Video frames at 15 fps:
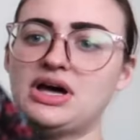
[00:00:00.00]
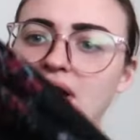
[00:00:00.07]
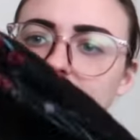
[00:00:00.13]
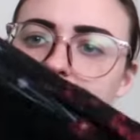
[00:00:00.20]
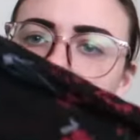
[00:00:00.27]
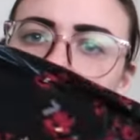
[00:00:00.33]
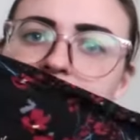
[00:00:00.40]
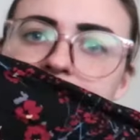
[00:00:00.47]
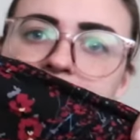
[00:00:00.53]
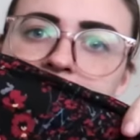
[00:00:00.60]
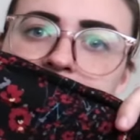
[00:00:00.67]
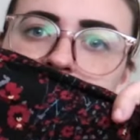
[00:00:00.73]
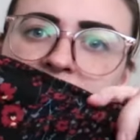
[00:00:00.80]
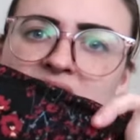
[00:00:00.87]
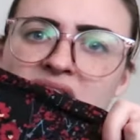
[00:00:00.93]
top.
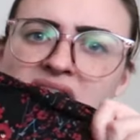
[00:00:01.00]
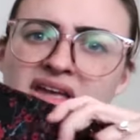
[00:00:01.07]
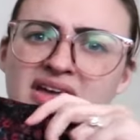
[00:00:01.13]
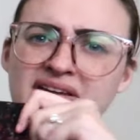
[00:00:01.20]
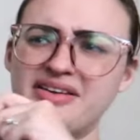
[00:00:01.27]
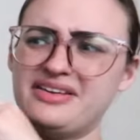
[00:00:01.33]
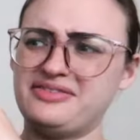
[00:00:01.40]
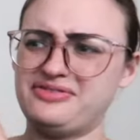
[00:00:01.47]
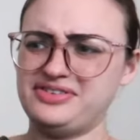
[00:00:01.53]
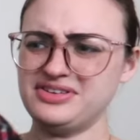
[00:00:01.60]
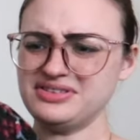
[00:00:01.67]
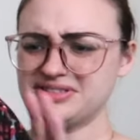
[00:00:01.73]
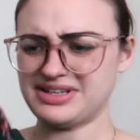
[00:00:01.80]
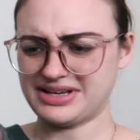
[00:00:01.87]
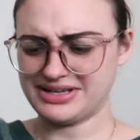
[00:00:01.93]
It
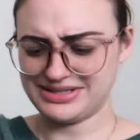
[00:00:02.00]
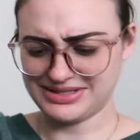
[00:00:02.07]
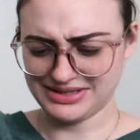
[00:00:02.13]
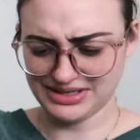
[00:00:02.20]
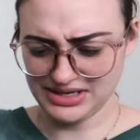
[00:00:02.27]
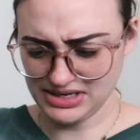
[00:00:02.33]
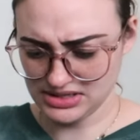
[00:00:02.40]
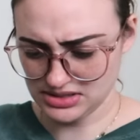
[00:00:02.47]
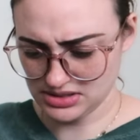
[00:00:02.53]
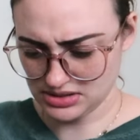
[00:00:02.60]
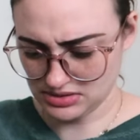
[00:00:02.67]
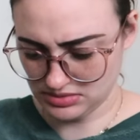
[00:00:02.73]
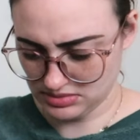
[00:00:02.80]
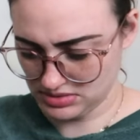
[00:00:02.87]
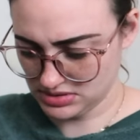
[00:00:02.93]
feels like it's linen
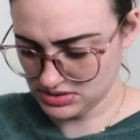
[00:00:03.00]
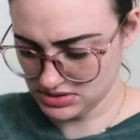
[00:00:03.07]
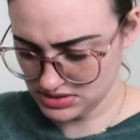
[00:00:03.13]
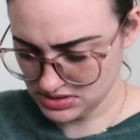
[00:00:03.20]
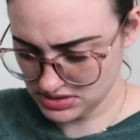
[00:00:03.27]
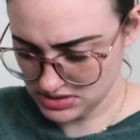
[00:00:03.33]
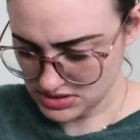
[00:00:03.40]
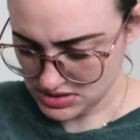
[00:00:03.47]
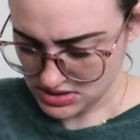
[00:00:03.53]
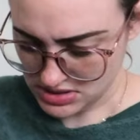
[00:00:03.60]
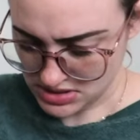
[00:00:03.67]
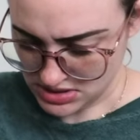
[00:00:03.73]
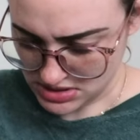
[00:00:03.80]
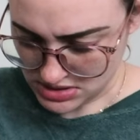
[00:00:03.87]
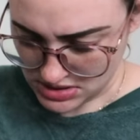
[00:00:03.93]
though.
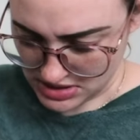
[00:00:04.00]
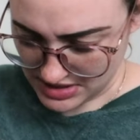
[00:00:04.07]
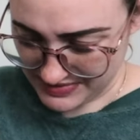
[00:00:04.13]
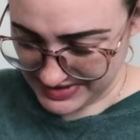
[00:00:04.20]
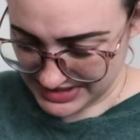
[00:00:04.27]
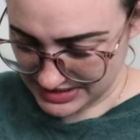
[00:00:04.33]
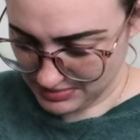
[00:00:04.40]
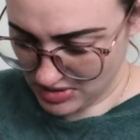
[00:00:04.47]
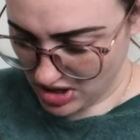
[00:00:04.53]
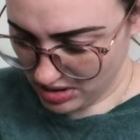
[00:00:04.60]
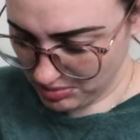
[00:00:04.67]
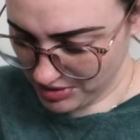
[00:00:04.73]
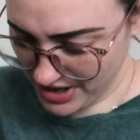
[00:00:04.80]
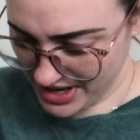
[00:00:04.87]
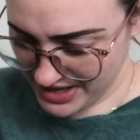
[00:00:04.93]
If it's a
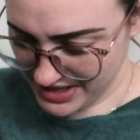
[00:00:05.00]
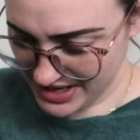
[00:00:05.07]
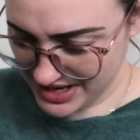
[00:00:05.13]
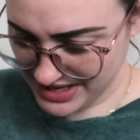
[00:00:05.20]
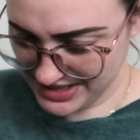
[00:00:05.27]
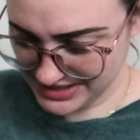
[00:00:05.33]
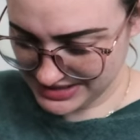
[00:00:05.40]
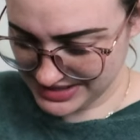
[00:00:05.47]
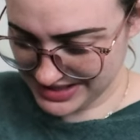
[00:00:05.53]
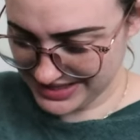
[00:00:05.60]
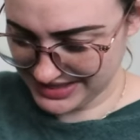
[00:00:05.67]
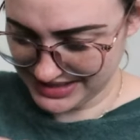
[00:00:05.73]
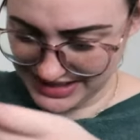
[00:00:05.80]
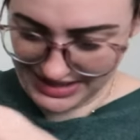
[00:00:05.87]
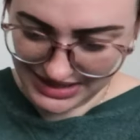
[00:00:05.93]
mall brand and it's
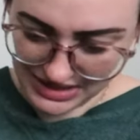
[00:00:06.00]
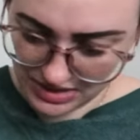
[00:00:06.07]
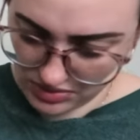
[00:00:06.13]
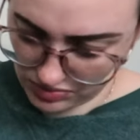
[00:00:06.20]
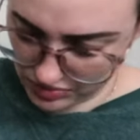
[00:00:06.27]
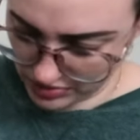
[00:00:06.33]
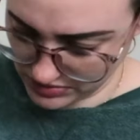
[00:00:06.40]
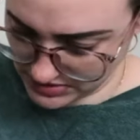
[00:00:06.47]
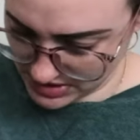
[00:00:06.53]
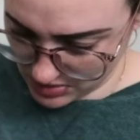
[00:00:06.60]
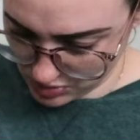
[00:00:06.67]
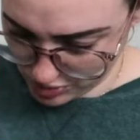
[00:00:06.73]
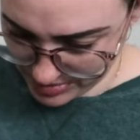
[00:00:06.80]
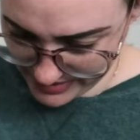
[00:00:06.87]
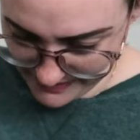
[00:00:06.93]
linen, Rosa
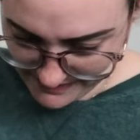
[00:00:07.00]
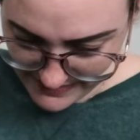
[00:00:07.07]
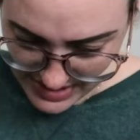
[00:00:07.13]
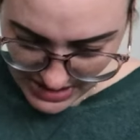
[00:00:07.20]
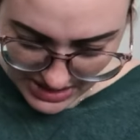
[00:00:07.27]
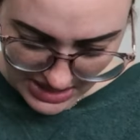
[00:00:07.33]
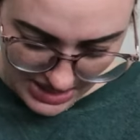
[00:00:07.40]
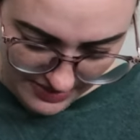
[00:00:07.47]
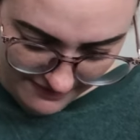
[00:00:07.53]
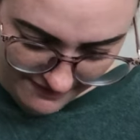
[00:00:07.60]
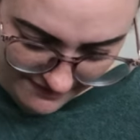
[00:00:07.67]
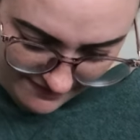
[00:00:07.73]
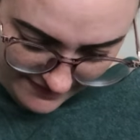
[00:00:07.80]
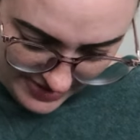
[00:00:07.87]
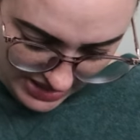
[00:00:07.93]
will be very happy
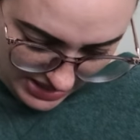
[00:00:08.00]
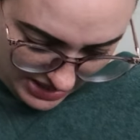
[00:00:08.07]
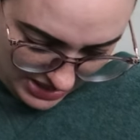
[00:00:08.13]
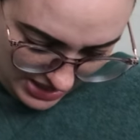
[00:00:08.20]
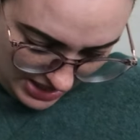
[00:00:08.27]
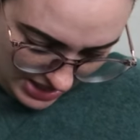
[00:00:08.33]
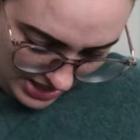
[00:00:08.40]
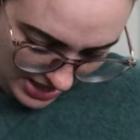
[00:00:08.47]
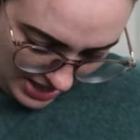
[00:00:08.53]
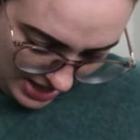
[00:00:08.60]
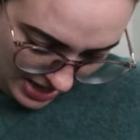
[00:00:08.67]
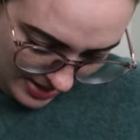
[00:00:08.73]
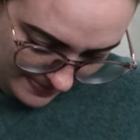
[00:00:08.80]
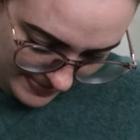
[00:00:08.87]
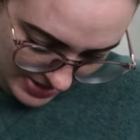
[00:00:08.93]

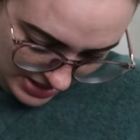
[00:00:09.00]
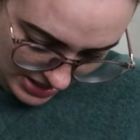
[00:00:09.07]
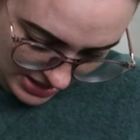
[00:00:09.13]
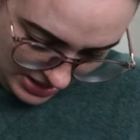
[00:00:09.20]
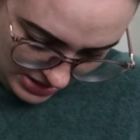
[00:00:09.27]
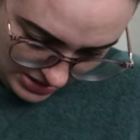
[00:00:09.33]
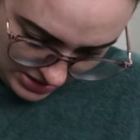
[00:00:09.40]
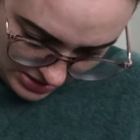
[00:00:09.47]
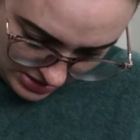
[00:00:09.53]
happy.